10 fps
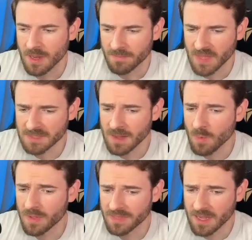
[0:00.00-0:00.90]
that's my
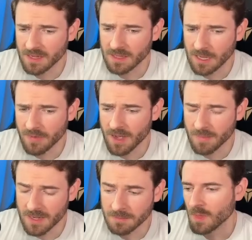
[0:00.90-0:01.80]
one thing I
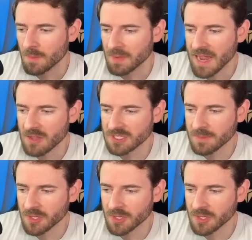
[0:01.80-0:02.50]
recommend. But how some of